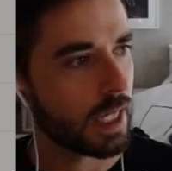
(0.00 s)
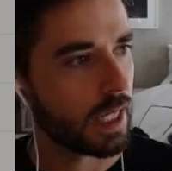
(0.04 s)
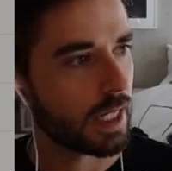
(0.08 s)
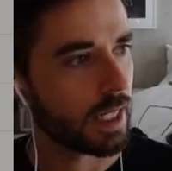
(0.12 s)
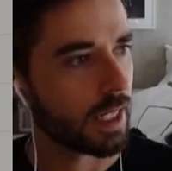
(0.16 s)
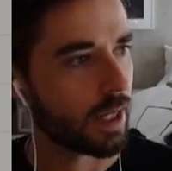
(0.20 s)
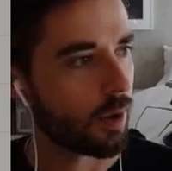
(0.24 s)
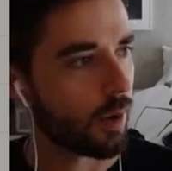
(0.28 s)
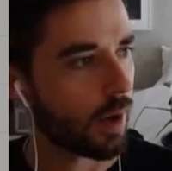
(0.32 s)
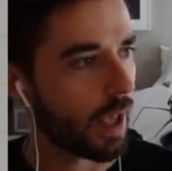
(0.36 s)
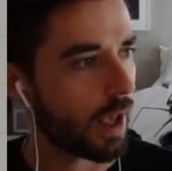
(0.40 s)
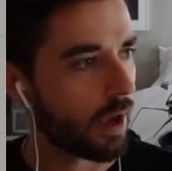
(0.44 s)

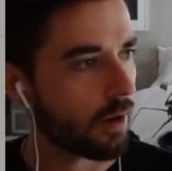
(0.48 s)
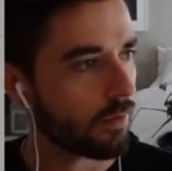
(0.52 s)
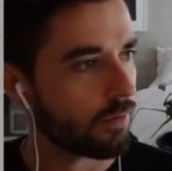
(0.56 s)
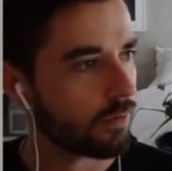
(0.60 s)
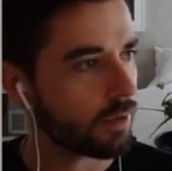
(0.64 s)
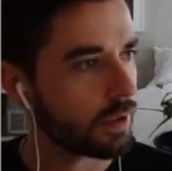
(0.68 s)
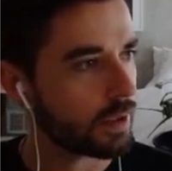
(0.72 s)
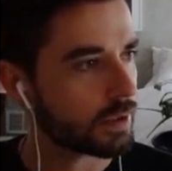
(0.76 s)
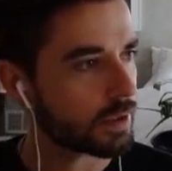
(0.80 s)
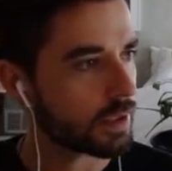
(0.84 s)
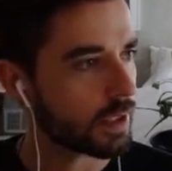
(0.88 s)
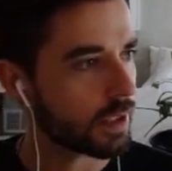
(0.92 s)
now
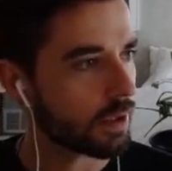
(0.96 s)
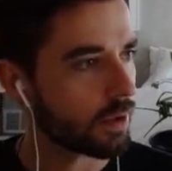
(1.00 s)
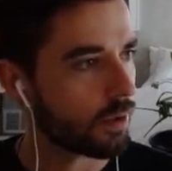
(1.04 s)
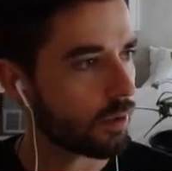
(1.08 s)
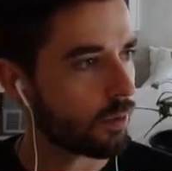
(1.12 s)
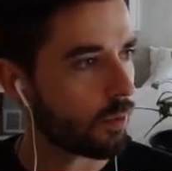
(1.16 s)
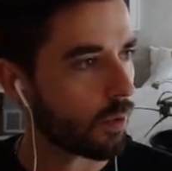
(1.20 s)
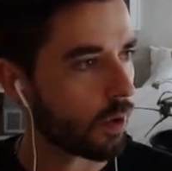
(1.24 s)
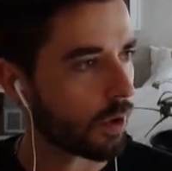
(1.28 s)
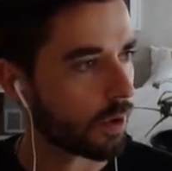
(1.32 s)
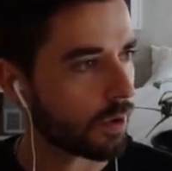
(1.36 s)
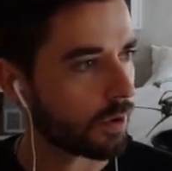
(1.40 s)
every single
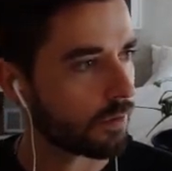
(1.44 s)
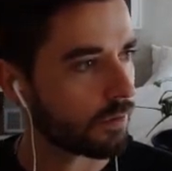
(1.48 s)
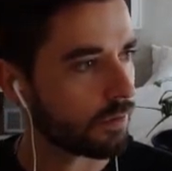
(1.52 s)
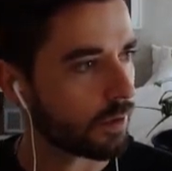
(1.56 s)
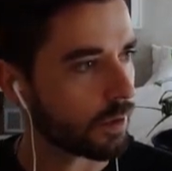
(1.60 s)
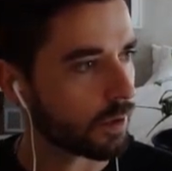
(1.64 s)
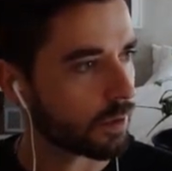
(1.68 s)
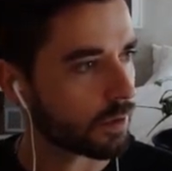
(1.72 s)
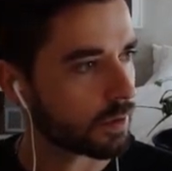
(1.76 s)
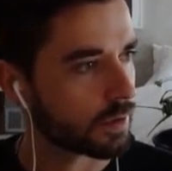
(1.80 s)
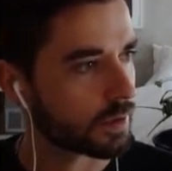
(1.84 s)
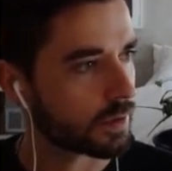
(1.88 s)
one of
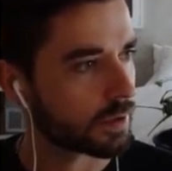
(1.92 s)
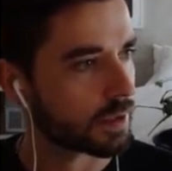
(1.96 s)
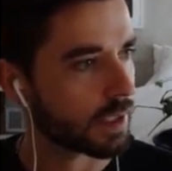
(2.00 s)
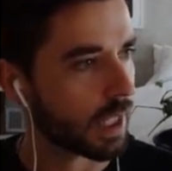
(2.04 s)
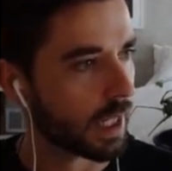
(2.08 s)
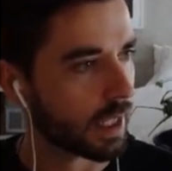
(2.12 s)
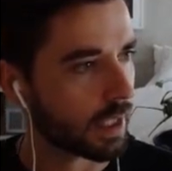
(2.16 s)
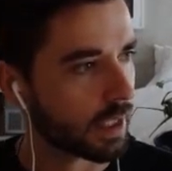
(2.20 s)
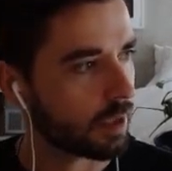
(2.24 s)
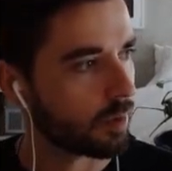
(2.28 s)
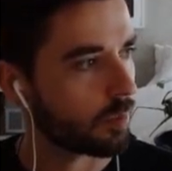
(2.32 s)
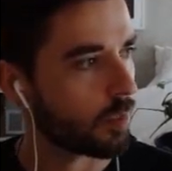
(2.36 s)
those
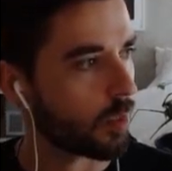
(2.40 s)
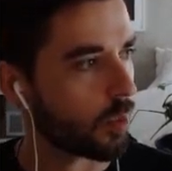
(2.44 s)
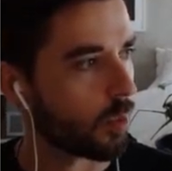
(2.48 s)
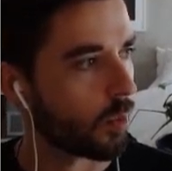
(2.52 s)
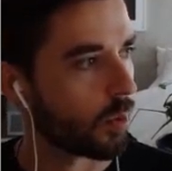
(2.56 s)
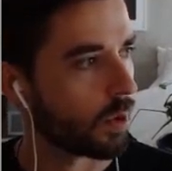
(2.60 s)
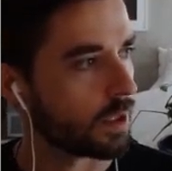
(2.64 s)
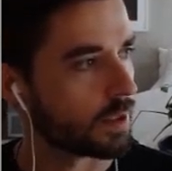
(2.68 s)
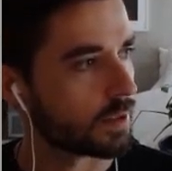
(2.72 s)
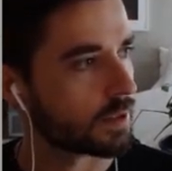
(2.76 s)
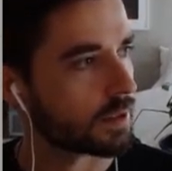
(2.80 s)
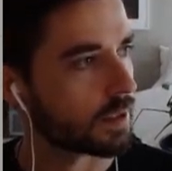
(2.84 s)
second
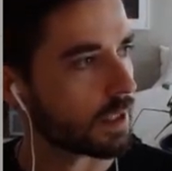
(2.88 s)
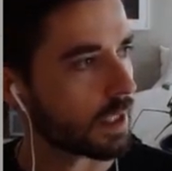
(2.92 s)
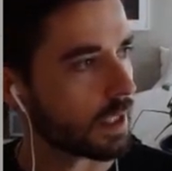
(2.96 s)
points